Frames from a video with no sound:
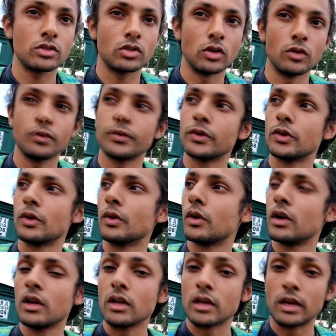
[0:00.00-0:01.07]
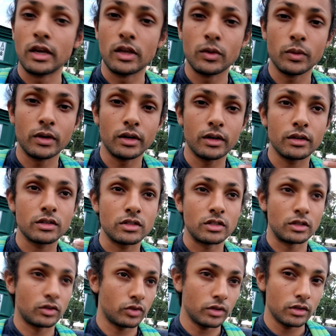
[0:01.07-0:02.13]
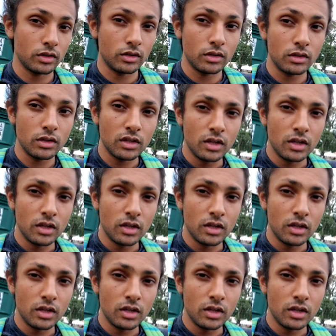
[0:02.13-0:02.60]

tofu, quinoa, cereal,